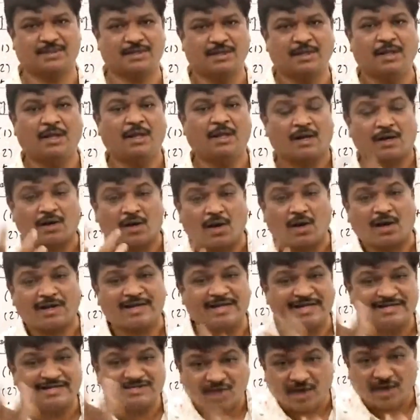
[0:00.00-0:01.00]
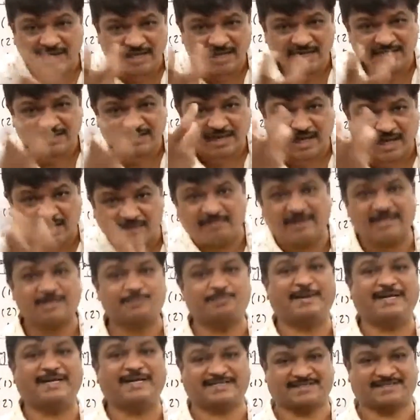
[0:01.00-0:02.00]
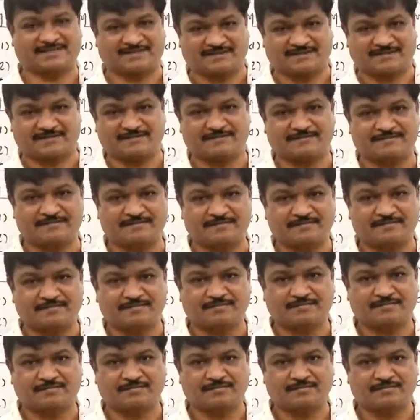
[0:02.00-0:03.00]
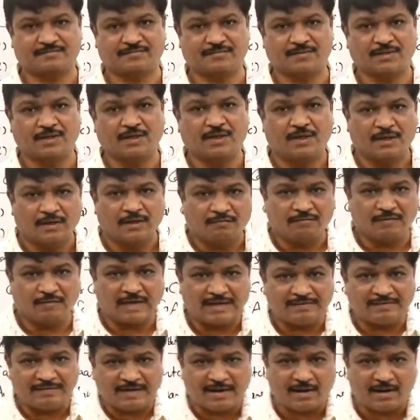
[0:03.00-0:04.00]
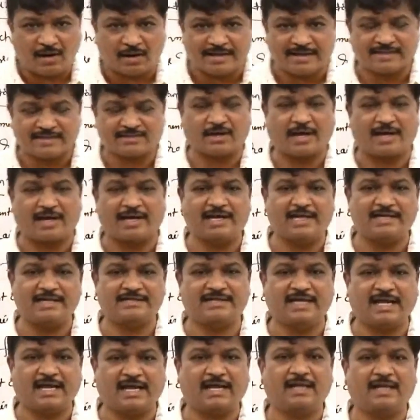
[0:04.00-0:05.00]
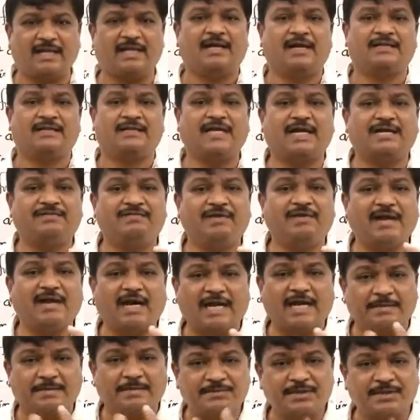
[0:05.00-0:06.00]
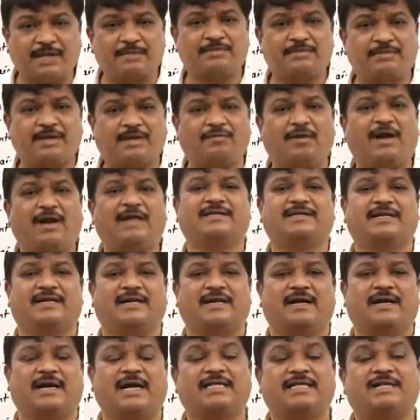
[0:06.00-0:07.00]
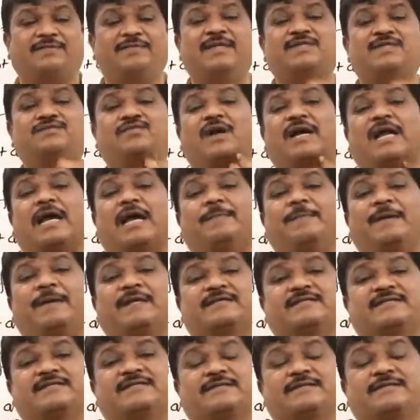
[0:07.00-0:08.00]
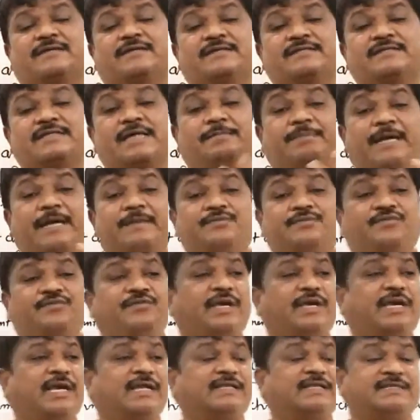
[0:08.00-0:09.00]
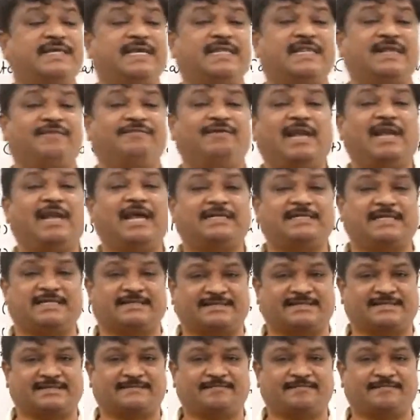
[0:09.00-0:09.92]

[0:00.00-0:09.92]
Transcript: Rocky soil is always best. Whenever rocky soil is there, that will not absorb the water. Otherwise, what happens? Sometimes we can see in the villages.